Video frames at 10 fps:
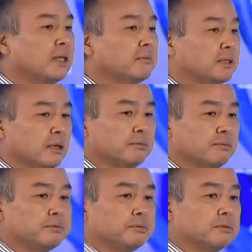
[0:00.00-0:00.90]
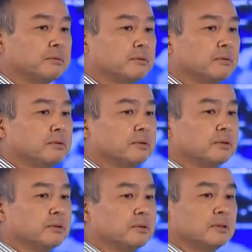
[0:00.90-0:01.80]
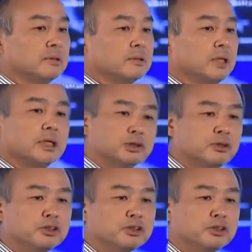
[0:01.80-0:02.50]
themselves. They are so